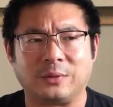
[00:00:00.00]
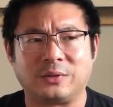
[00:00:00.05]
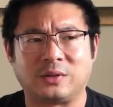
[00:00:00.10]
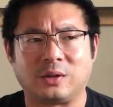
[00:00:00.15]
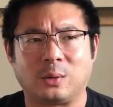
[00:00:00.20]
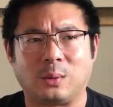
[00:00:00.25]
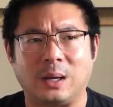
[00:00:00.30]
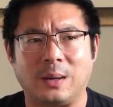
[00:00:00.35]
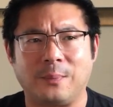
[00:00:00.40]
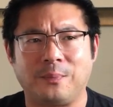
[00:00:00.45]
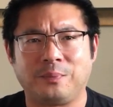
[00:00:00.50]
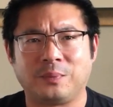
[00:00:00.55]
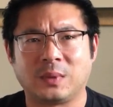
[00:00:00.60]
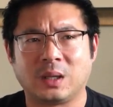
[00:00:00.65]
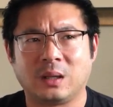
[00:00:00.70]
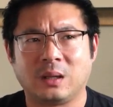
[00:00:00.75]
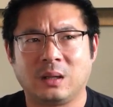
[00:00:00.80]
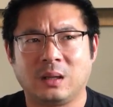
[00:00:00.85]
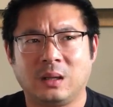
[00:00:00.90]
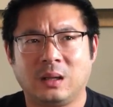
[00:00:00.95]
So
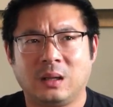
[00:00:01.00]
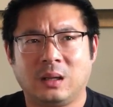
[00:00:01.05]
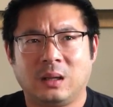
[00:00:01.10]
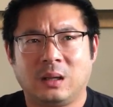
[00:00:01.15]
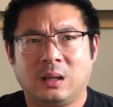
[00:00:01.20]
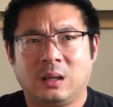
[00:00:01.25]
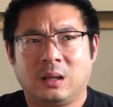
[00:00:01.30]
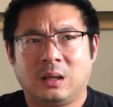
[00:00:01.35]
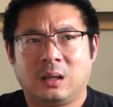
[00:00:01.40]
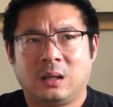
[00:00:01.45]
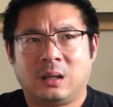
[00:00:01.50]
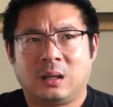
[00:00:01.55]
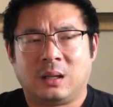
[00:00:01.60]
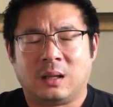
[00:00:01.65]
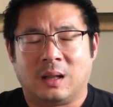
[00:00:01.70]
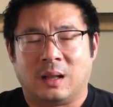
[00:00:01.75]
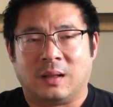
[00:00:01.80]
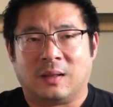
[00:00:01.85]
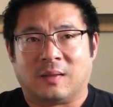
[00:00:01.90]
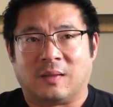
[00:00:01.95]

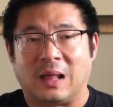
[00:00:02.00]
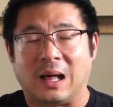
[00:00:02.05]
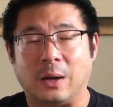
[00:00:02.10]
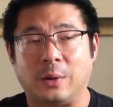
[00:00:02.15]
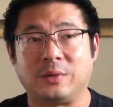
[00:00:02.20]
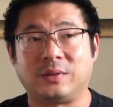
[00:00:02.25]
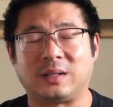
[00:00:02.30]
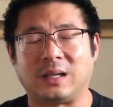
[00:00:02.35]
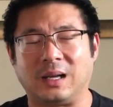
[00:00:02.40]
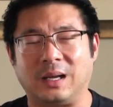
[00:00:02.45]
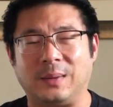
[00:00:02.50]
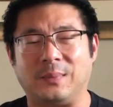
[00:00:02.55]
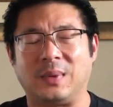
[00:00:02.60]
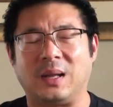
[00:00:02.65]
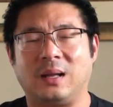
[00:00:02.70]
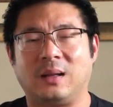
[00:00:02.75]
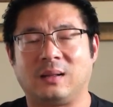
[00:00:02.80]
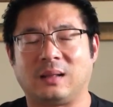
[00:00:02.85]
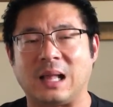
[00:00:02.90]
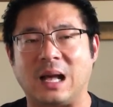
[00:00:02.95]
that was
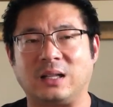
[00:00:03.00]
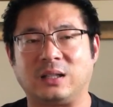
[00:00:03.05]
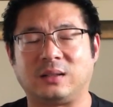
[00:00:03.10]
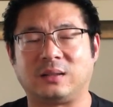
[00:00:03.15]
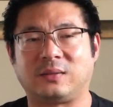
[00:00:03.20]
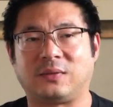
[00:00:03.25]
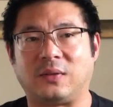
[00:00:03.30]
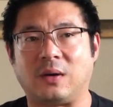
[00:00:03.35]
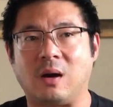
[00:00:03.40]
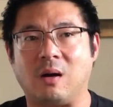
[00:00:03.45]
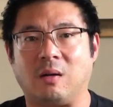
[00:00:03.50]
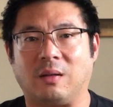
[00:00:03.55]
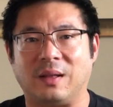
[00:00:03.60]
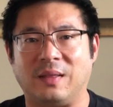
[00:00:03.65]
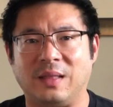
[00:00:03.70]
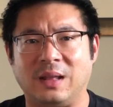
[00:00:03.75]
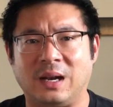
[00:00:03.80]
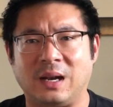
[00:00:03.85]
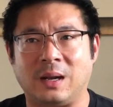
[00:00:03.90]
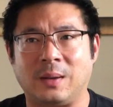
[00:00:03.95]
last fall,
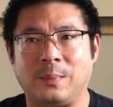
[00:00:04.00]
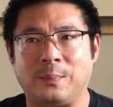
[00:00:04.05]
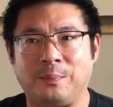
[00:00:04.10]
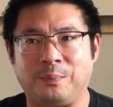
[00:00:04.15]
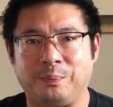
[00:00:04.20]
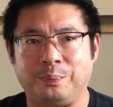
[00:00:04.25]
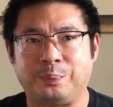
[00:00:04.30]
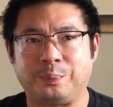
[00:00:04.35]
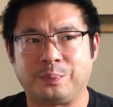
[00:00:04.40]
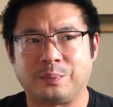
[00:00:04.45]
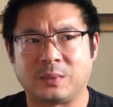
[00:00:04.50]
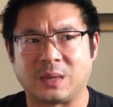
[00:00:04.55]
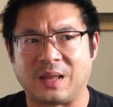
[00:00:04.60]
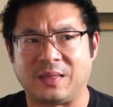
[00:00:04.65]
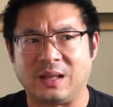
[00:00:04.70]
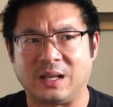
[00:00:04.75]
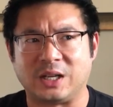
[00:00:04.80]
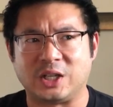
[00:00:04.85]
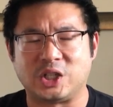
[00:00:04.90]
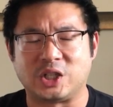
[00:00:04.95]
and then I
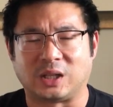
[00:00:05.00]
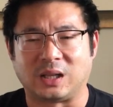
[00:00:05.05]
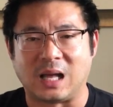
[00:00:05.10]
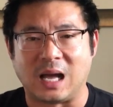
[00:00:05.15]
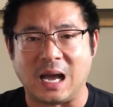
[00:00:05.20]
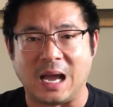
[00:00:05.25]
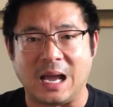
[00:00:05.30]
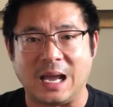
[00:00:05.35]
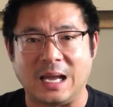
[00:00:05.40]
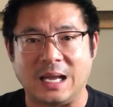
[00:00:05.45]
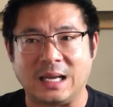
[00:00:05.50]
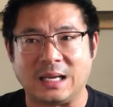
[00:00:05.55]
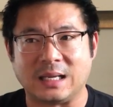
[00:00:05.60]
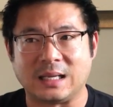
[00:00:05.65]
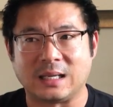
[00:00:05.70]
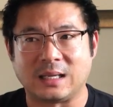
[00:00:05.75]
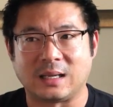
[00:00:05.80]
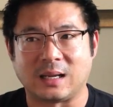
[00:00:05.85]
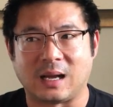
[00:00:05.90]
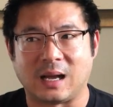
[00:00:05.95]
think in July
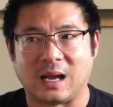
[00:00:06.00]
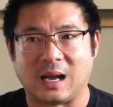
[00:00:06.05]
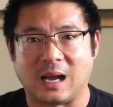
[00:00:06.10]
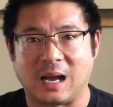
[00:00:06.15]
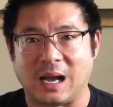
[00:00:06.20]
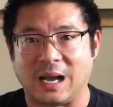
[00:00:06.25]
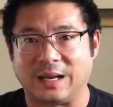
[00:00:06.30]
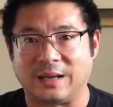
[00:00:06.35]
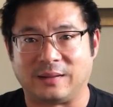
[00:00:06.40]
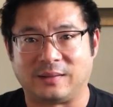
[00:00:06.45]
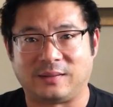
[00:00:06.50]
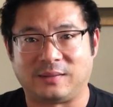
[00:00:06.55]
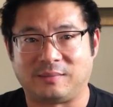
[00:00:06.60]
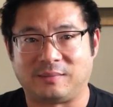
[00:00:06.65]
I